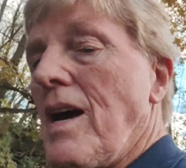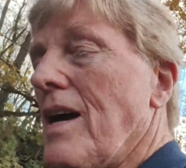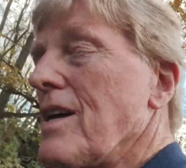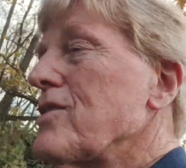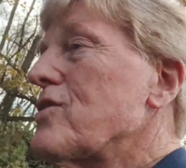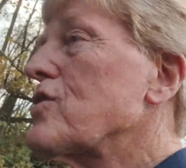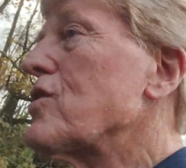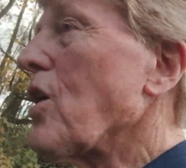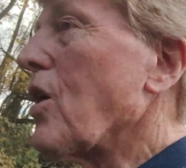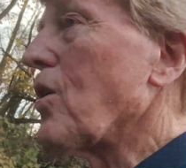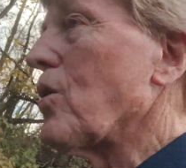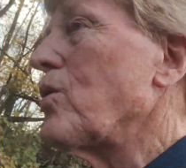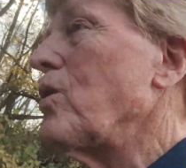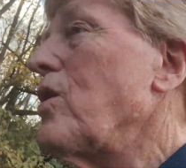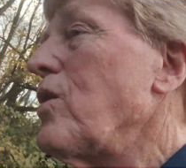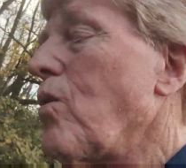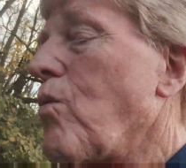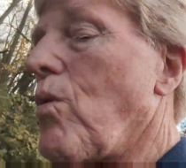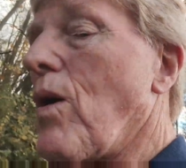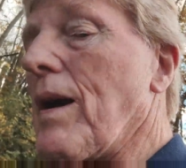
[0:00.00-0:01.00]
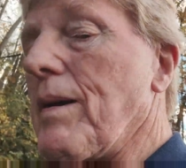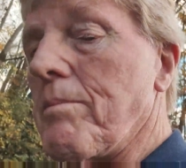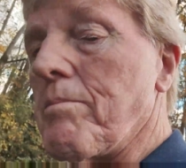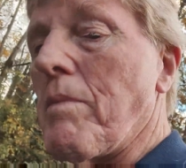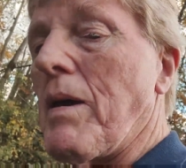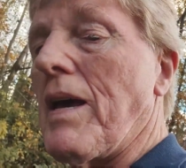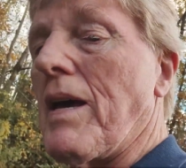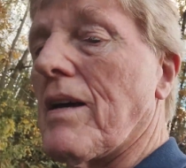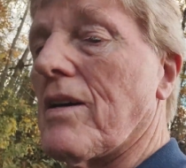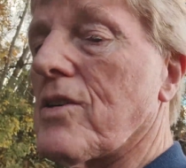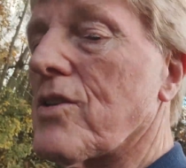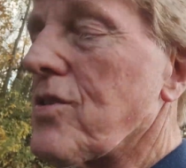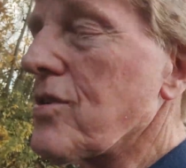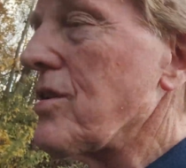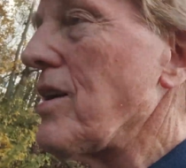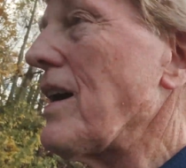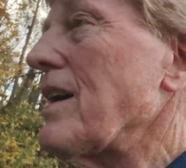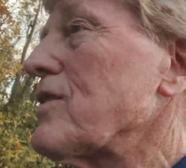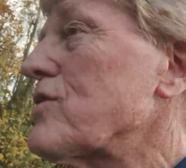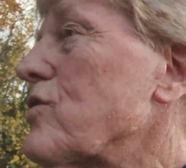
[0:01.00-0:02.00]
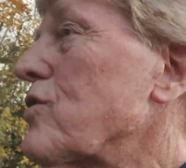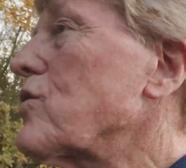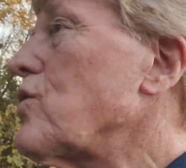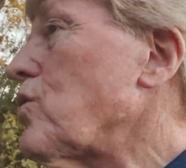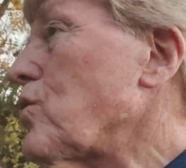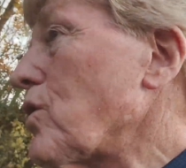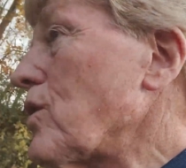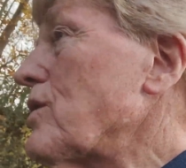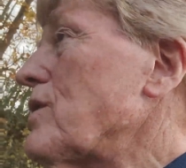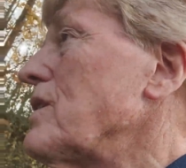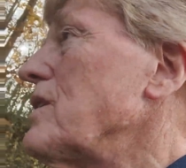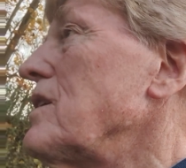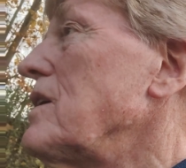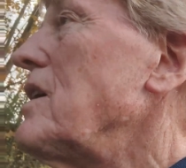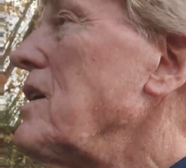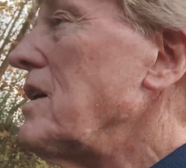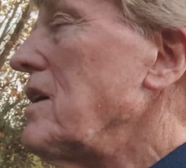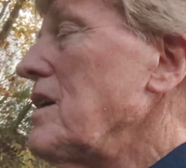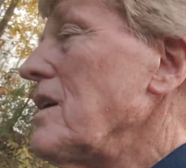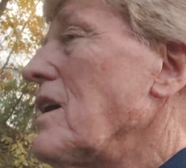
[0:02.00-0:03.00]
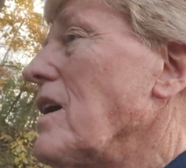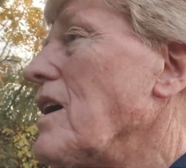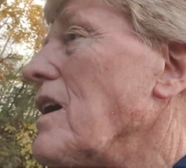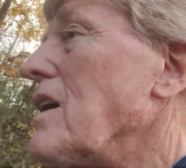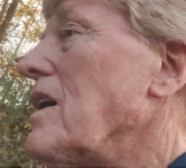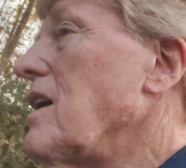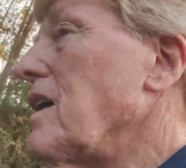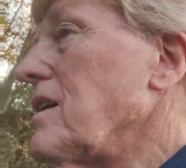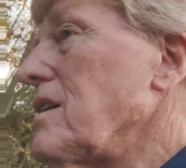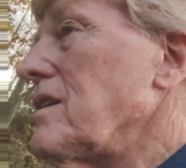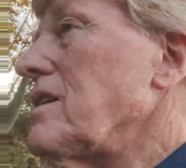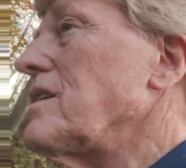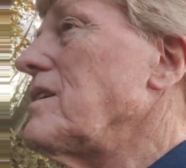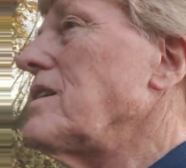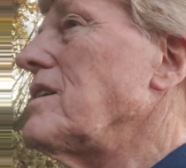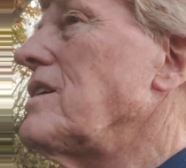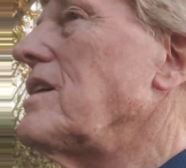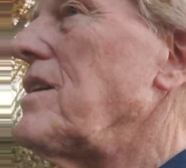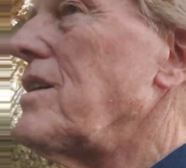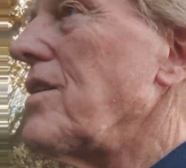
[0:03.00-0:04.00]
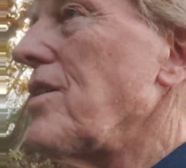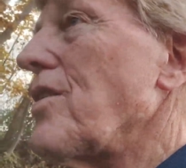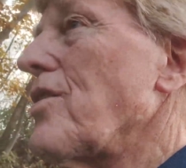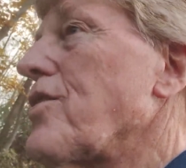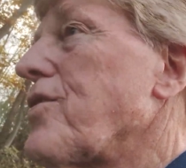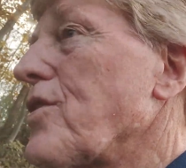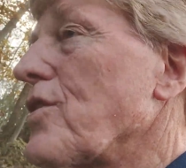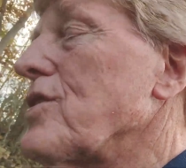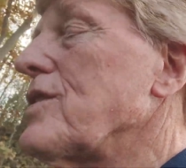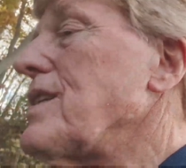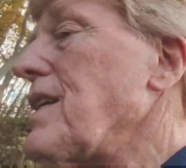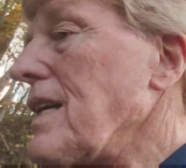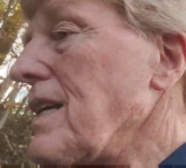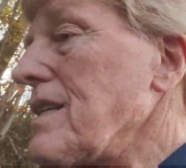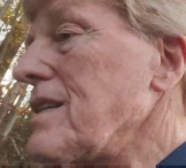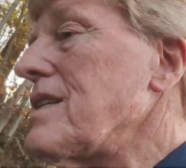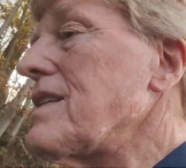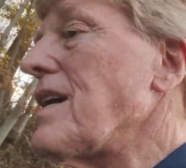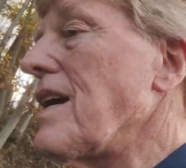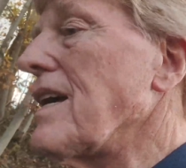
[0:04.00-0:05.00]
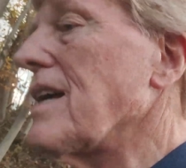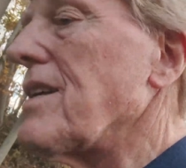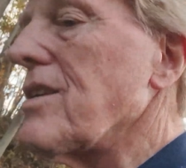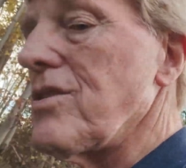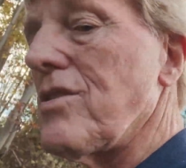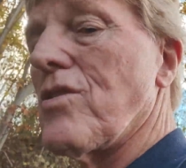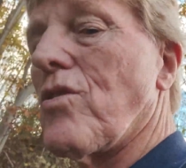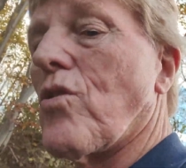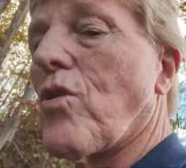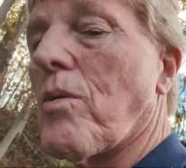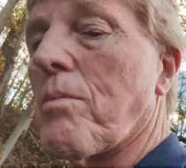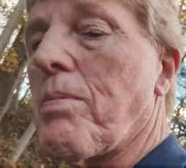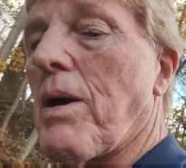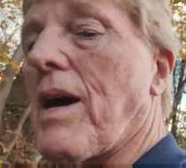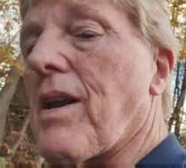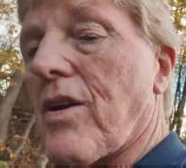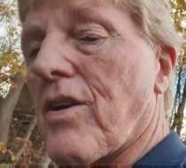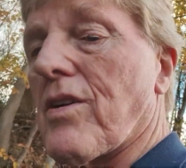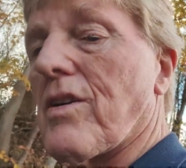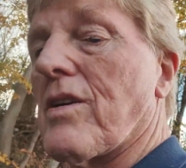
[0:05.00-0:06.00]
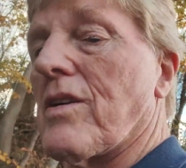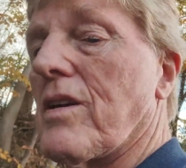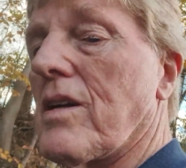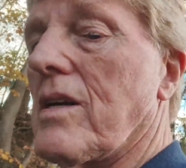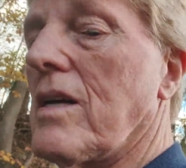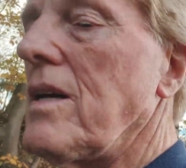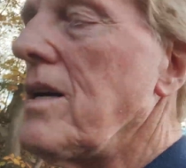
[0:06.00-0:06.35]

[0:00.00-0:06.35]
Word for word: And so white males had scored uh, 1310 or better.